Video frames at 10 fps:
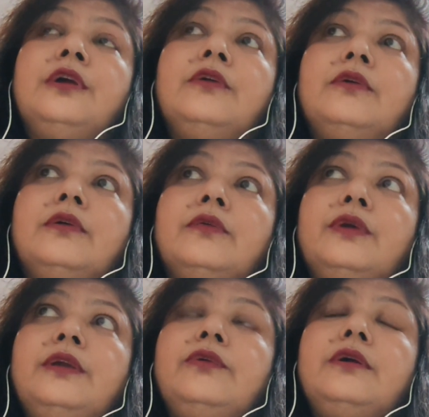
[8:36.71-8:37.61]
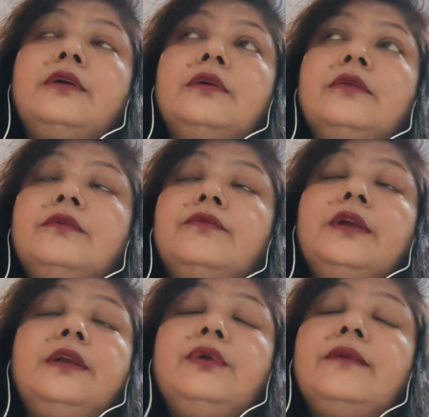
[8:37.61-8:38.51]
when
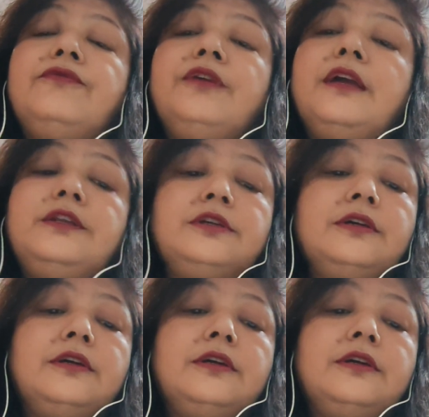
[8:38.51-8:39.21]
you can find